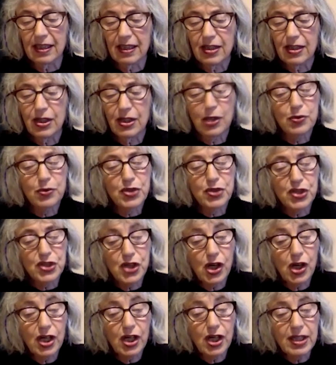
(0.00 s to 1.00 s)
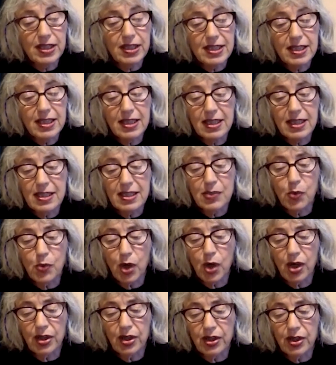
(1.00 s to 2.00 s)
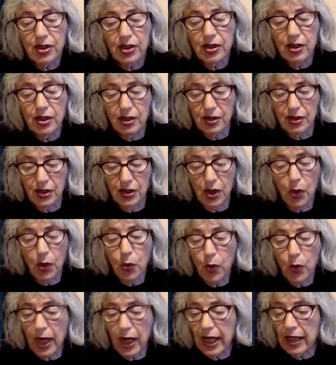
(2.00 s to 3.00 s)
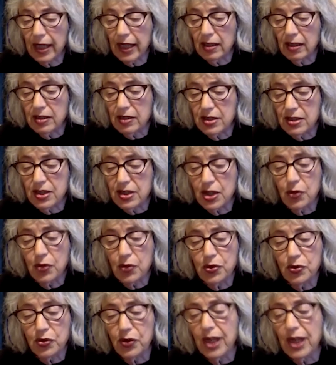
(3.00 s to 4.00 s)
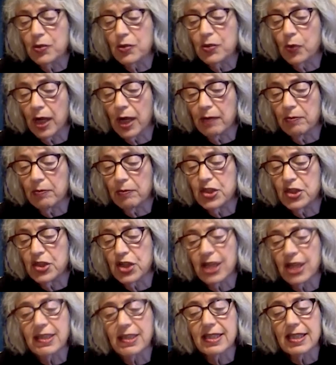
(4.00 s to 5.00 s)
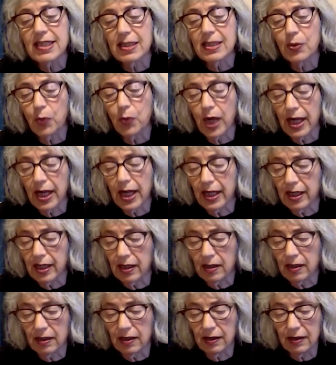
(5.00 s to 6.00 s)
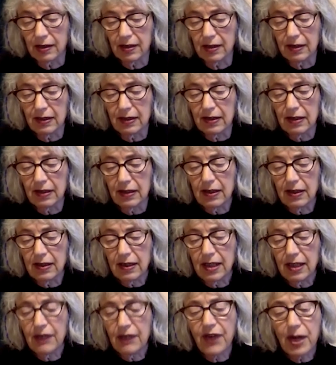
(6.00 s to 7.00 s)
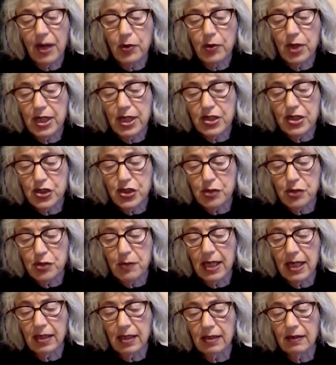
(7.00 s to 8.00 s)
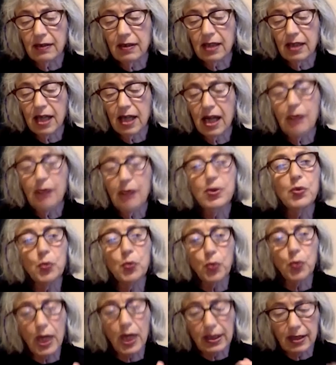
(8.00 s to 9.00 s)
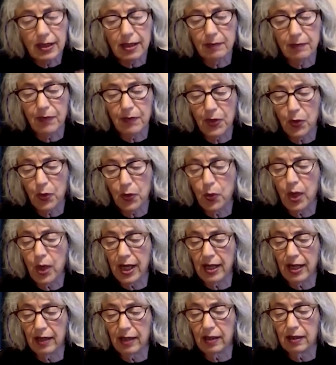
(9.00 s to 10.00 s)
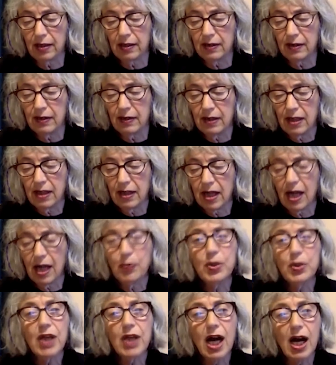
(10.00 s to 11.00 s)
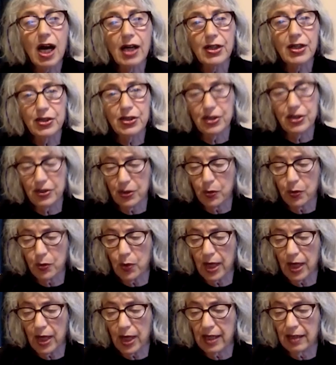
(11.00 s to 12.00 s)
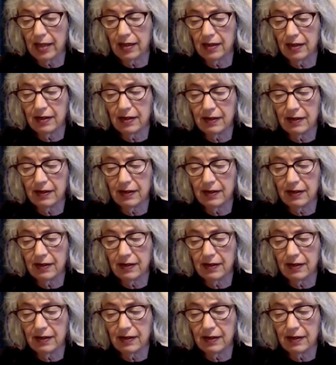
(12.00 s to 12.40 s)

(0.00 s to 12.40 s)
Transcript: No sharks in this water, no whales, no great white majestic whale. If I were Ishmael, I would welcome the whale. I would honor the whale.